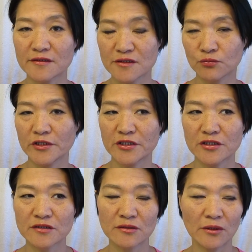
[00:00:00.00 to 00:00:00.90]
the
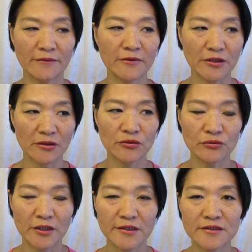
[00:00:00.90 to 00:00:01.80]
switch so I will not
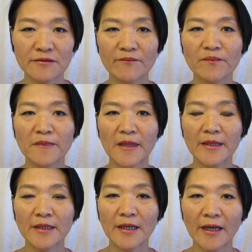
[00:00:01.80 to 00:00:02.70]
do it
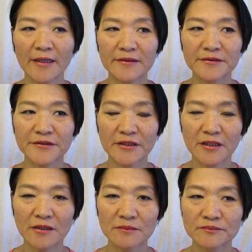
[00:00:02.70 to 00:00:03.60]
and
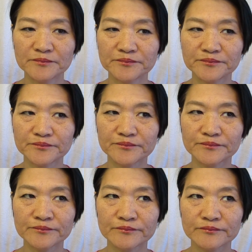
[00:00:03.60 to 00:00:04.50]
um,